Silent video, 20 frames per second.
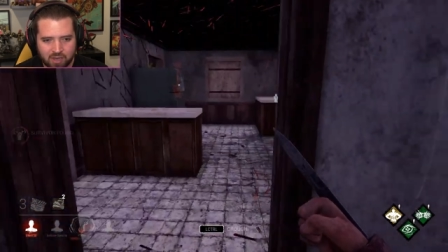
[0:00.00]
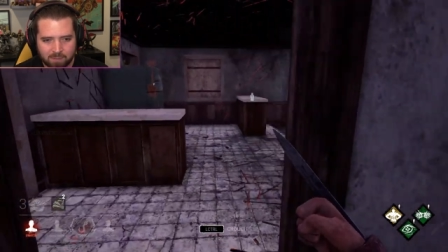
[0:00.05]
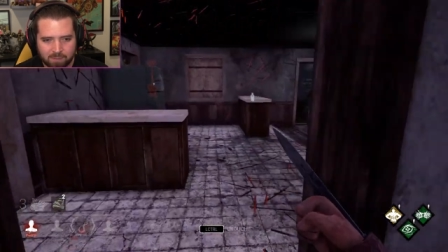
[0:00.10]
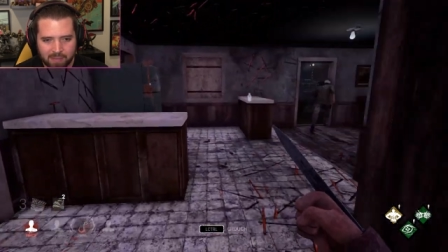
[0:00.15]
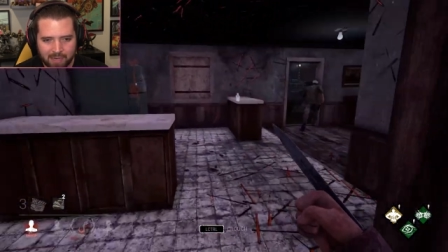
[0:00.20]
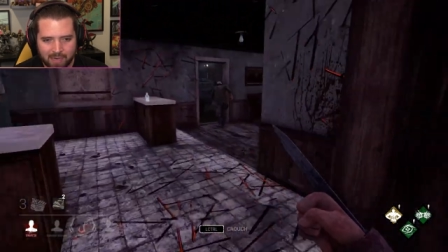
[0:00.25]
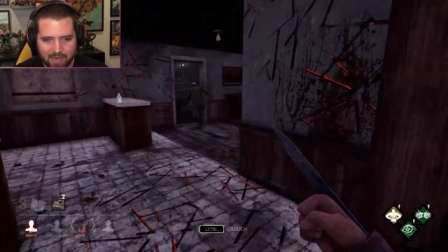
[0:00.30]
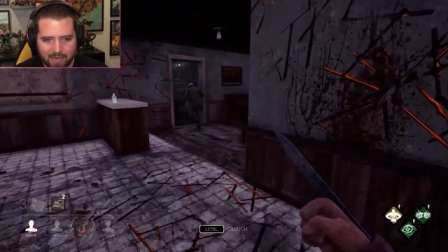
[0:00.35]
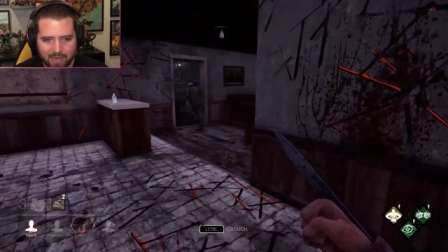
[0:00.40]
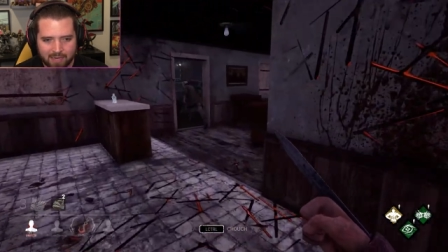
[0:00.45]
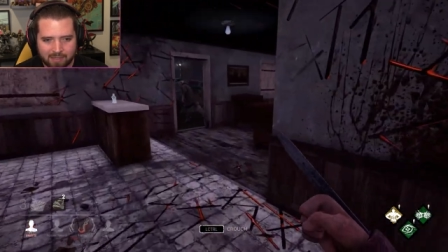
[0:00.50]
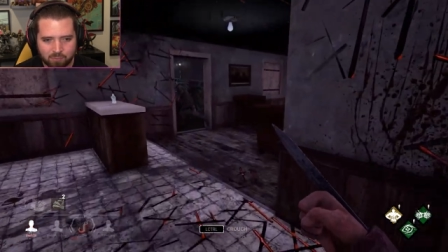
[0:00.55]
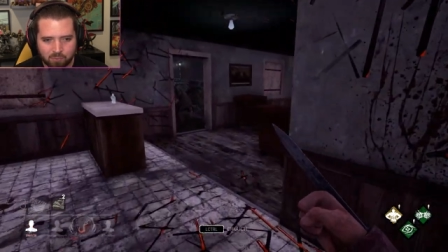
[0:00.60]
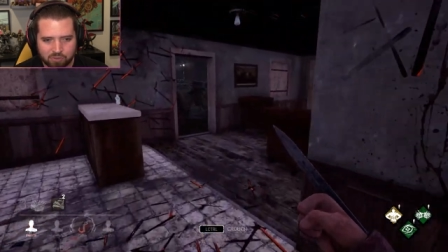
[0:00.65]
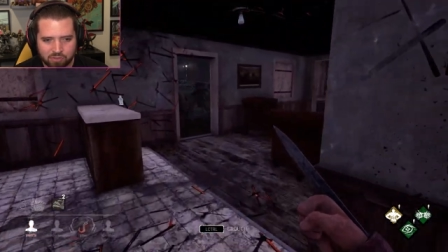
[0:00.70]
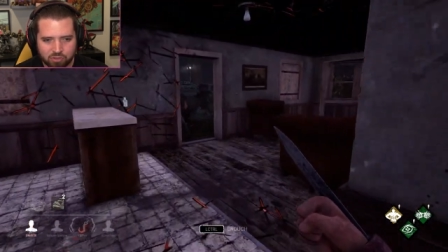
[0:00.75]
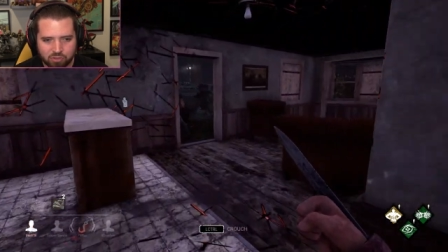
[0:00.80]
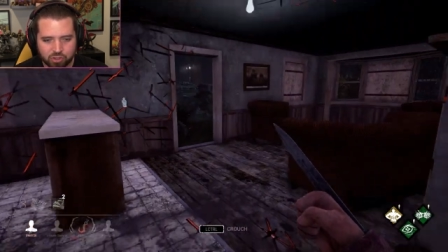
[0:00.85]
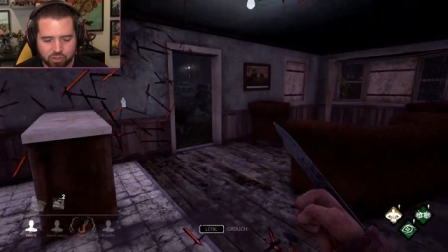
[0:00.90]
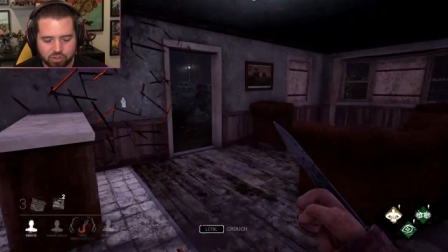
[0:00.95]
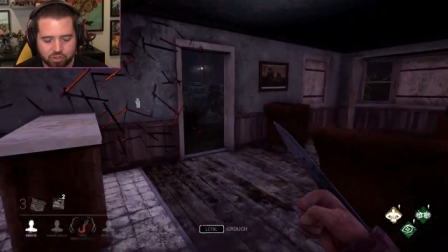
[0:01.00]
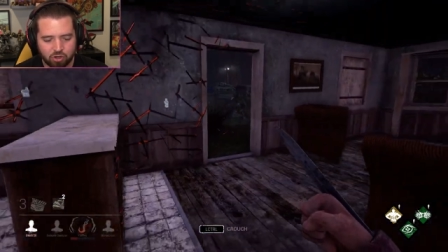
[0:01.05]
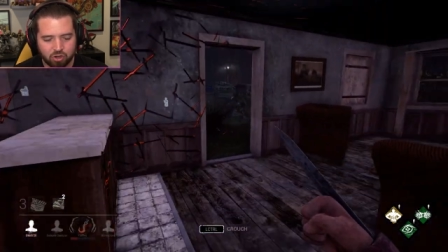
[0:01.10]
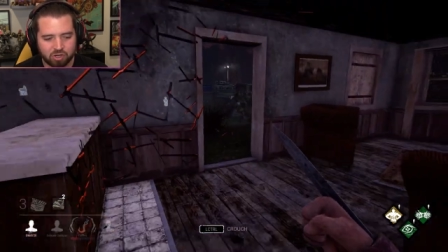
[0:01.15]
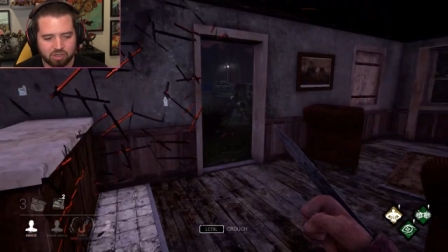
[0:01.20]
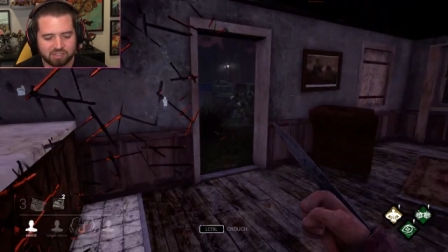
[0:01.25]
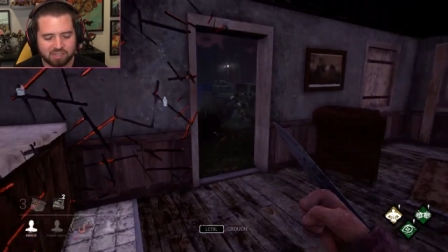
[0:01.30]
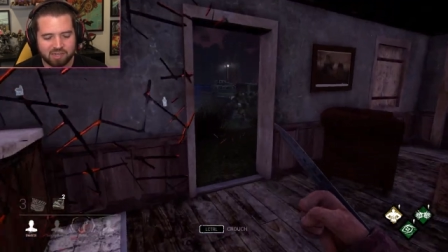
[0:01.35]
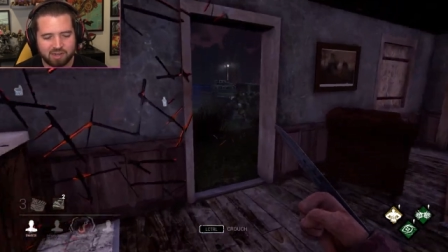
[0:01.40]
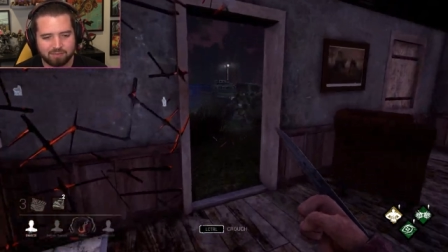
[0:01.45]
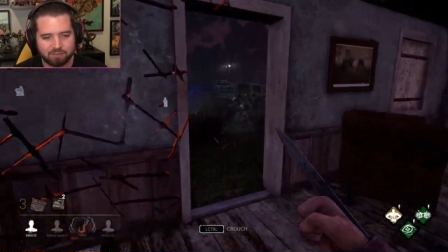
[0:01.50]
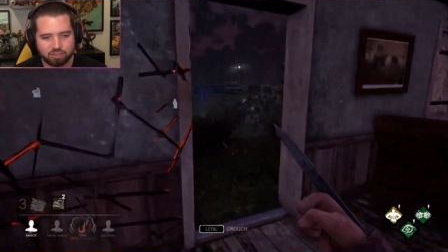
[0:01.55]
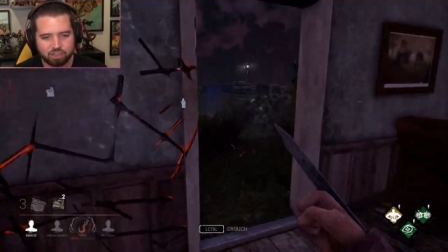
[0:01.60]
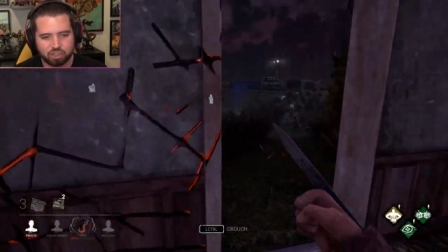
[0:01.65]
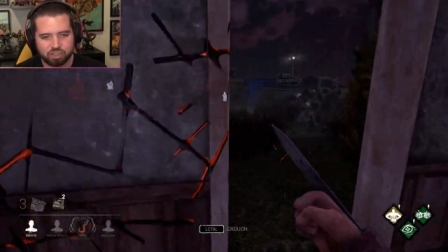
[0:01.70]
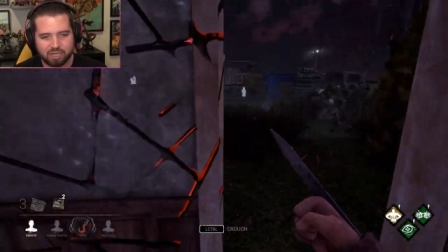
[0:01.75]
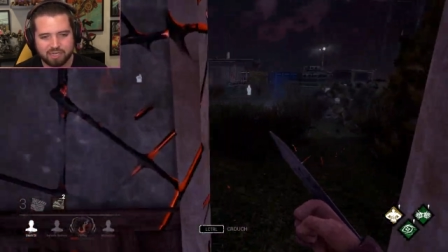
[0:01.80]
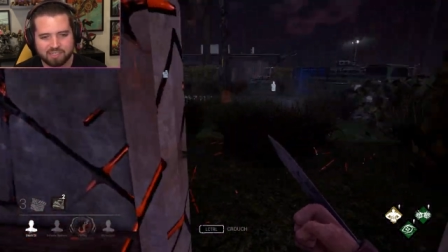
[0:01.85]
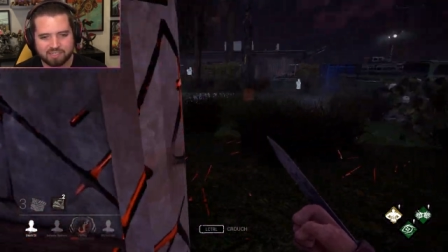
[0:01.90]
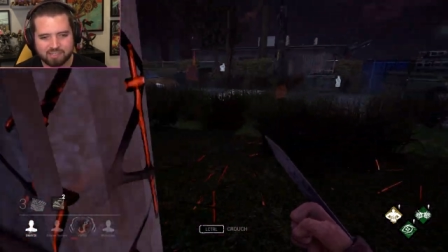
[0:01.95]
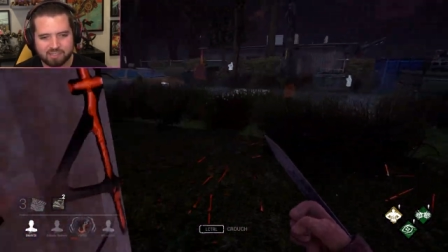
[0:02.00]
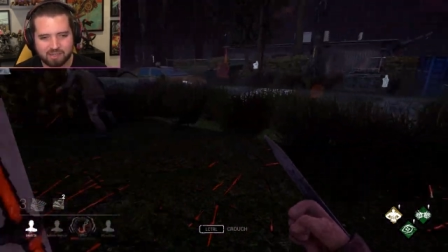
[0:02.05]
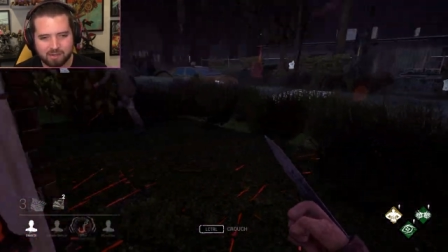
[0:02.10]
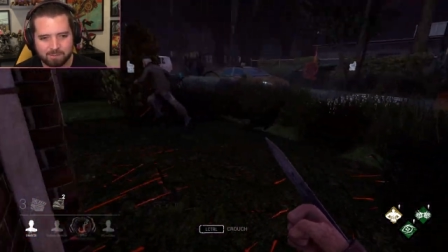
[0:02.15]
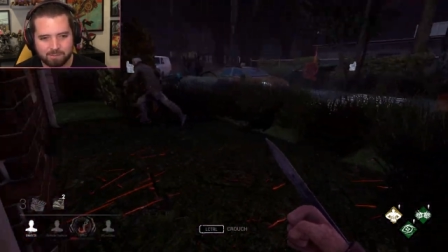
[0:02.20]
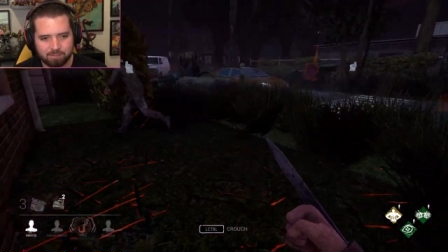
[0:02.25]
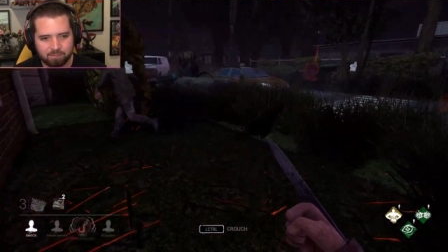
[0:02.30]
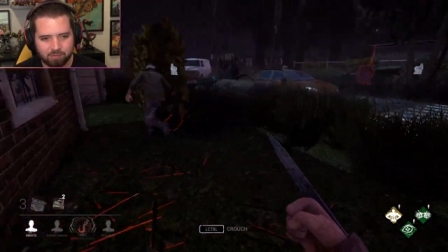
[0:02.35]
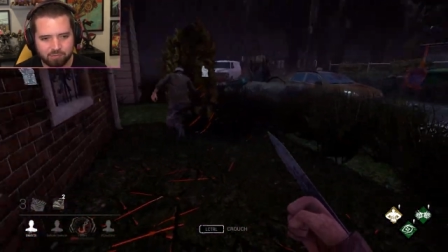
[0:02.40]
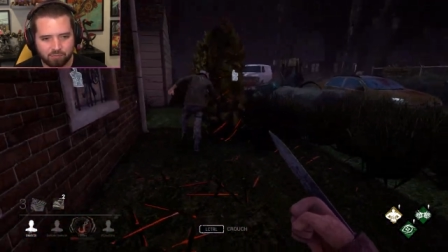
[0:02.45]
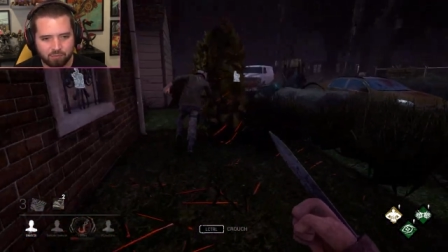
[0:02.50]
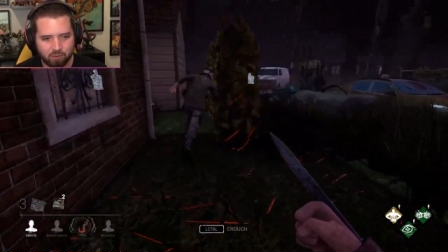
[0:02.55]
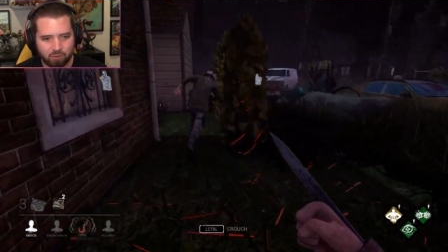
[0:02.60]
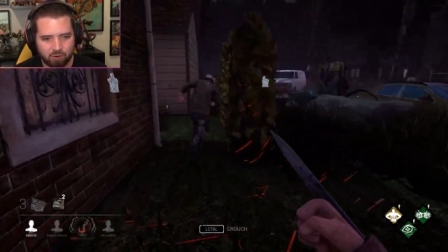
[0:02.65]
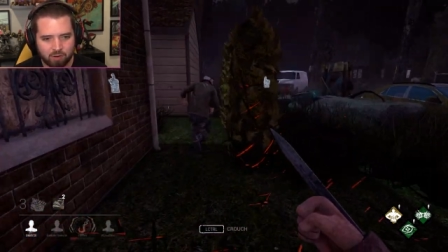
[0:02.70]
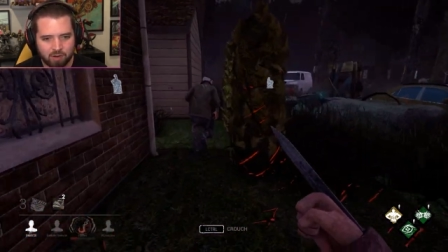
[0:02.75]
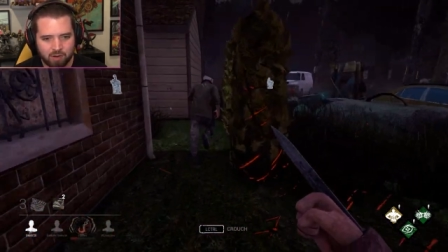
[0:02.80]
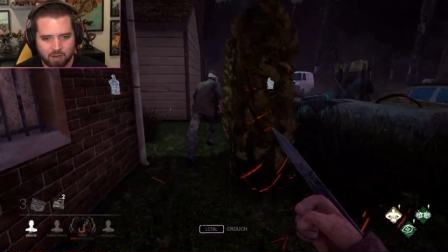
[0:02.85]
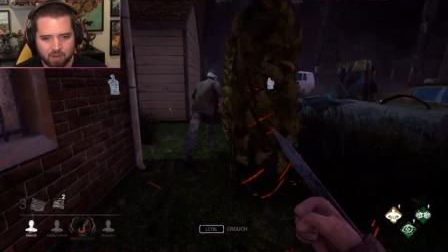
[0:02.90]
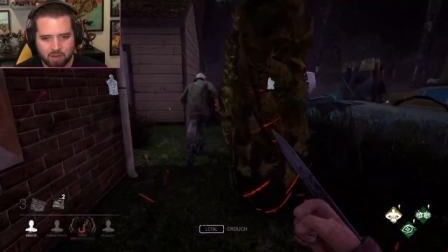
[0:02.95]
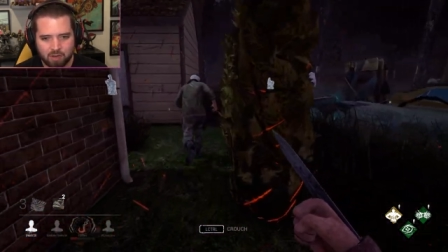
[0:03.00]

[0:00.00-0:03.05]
but I, I wasn't sure because I never chased him before.